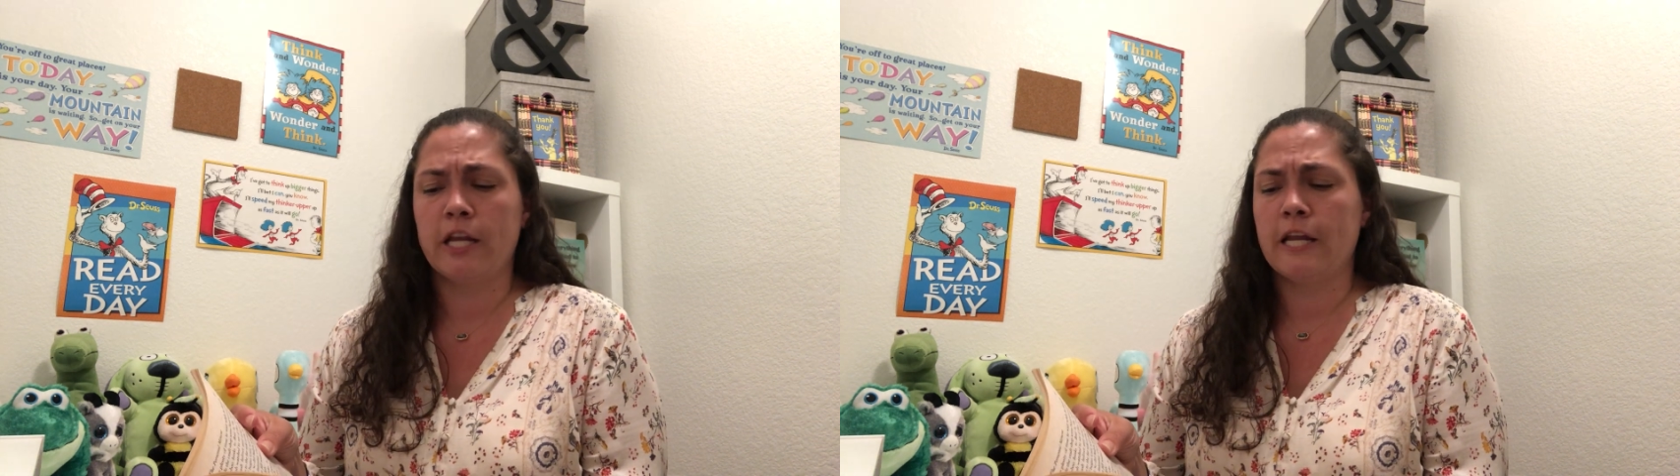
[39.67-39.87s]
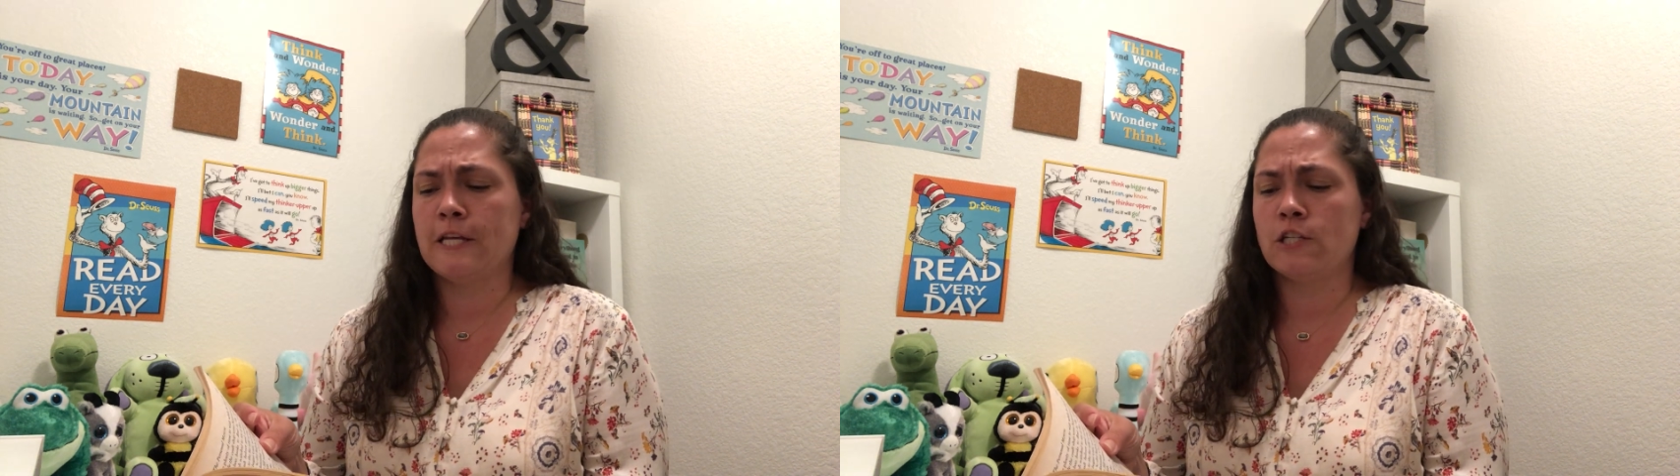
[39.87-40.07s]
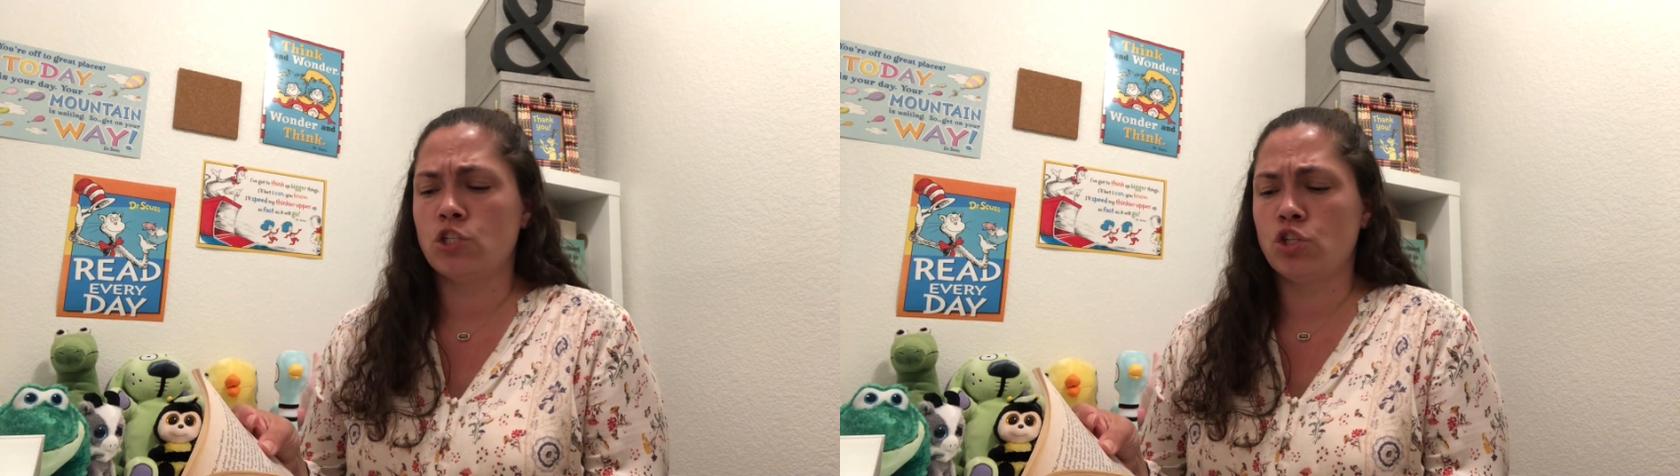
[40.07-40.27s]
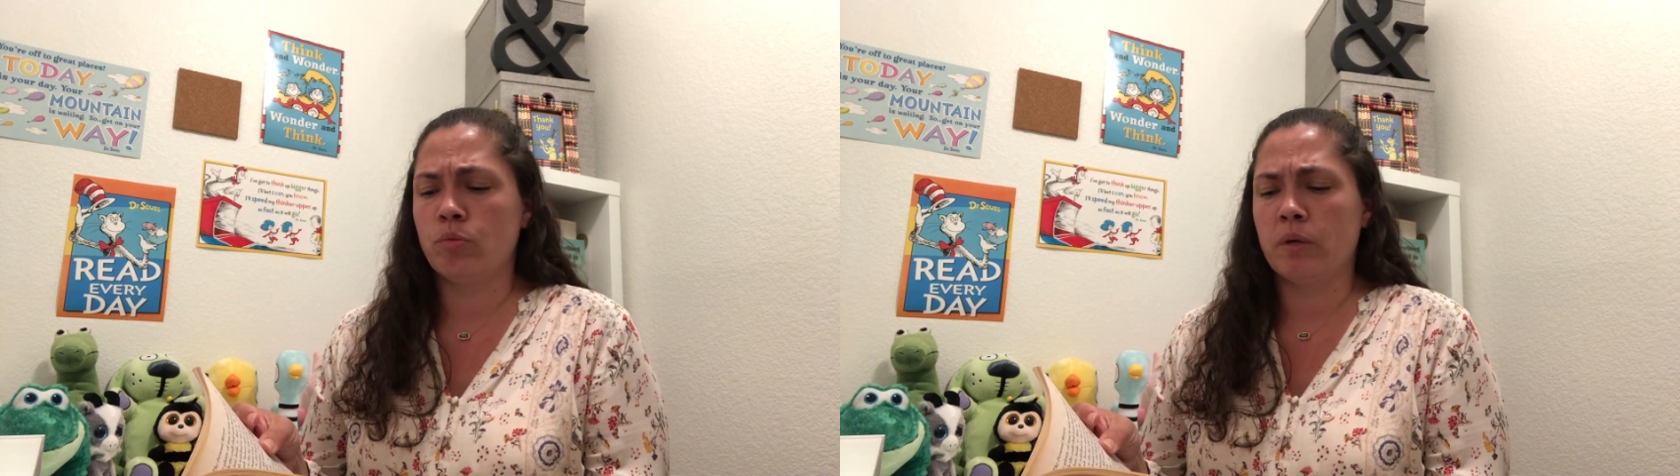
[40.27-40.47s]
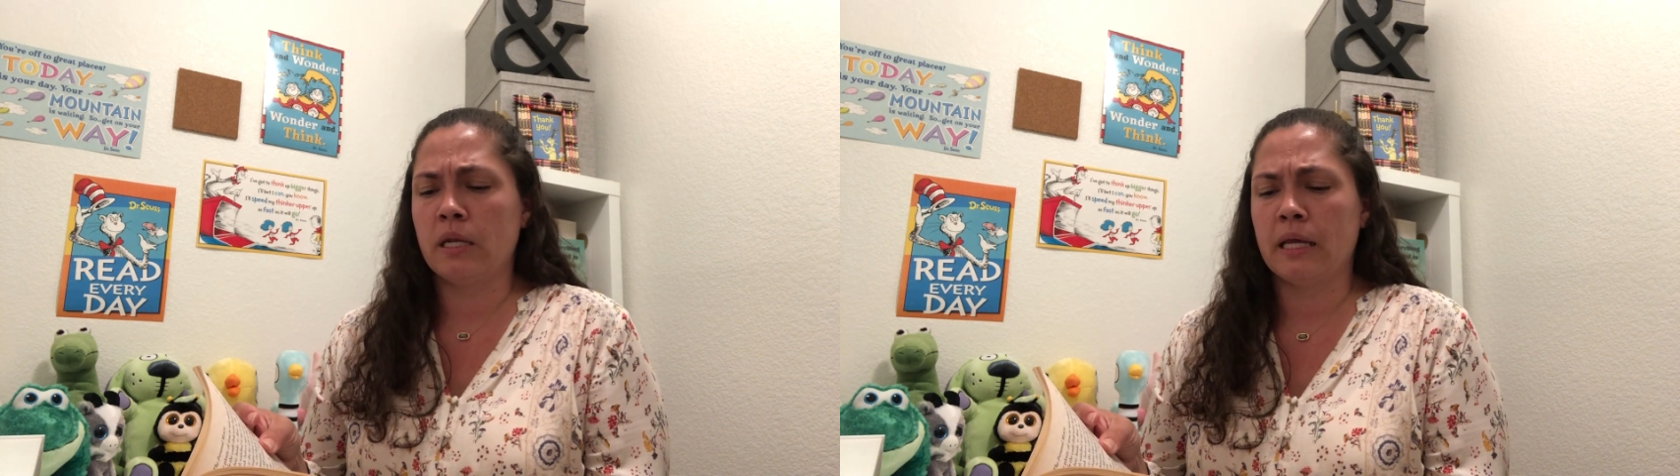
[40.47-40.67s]
any
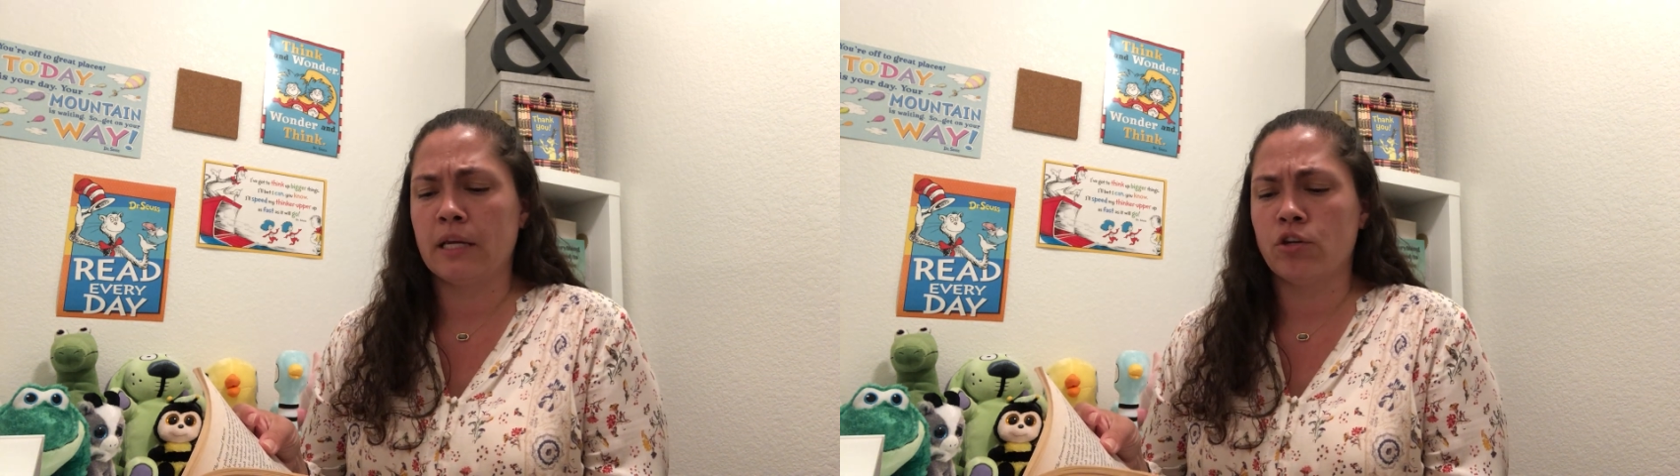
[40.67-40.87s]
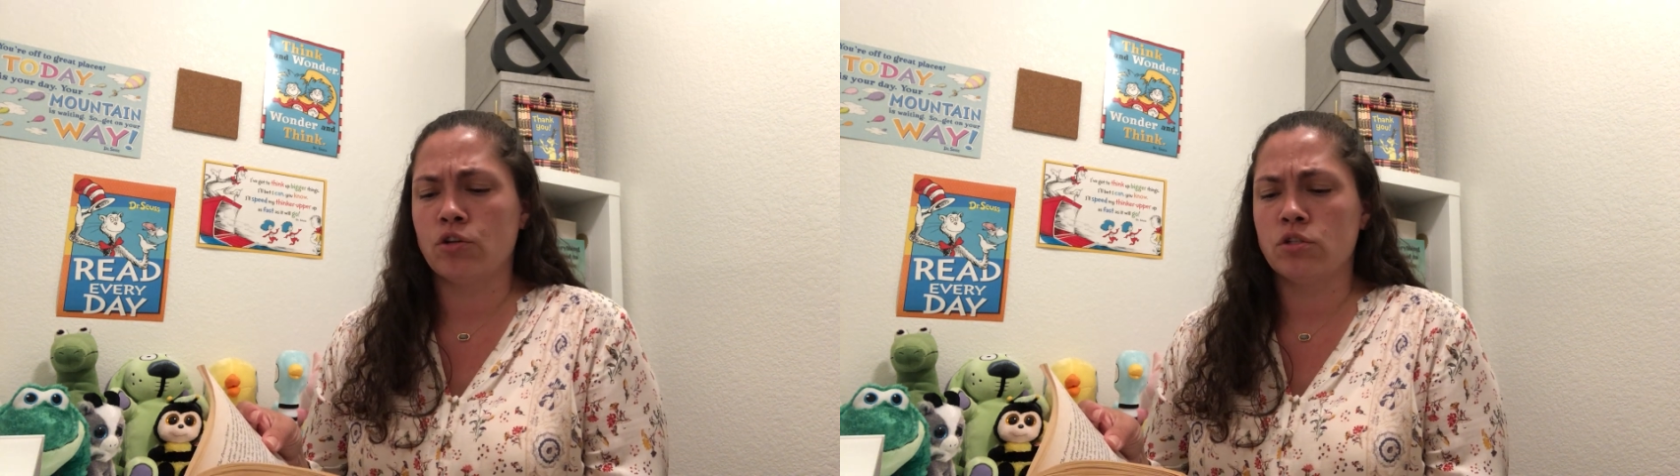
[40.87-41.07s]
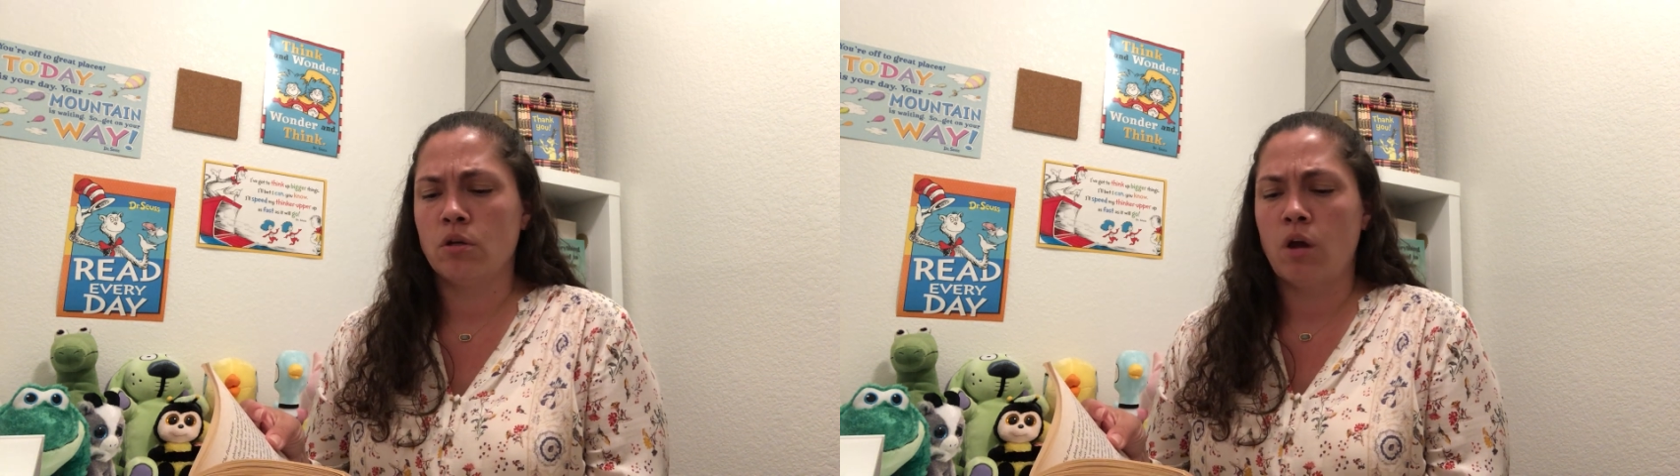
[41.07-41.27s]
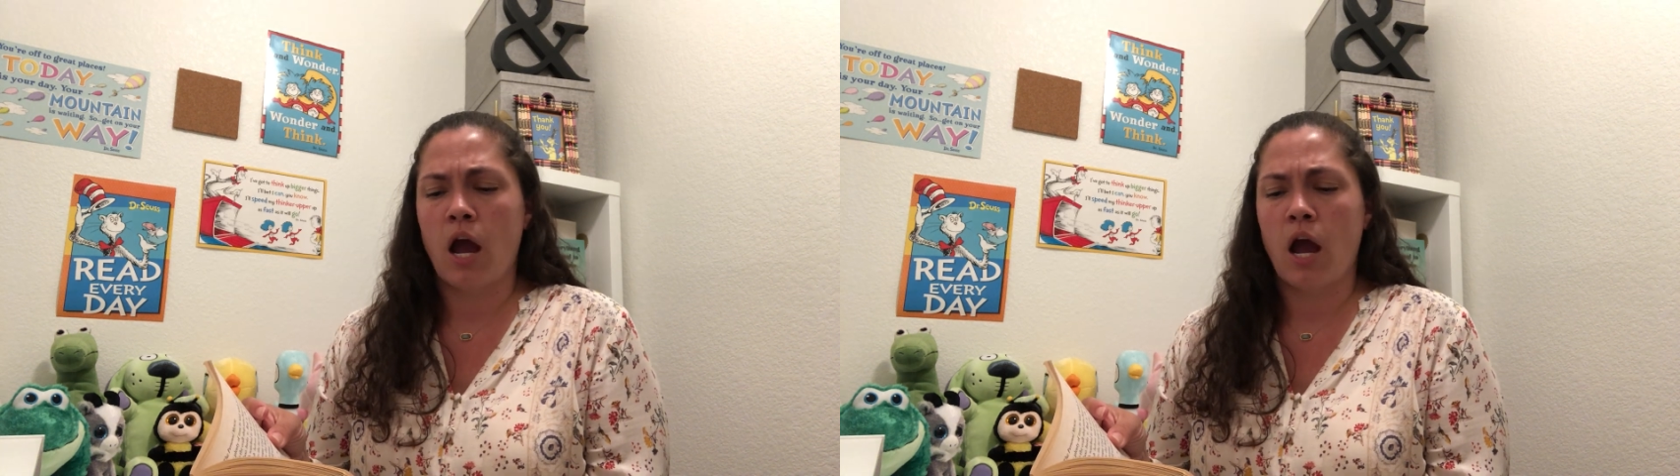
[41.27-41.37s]
stupid lanyards.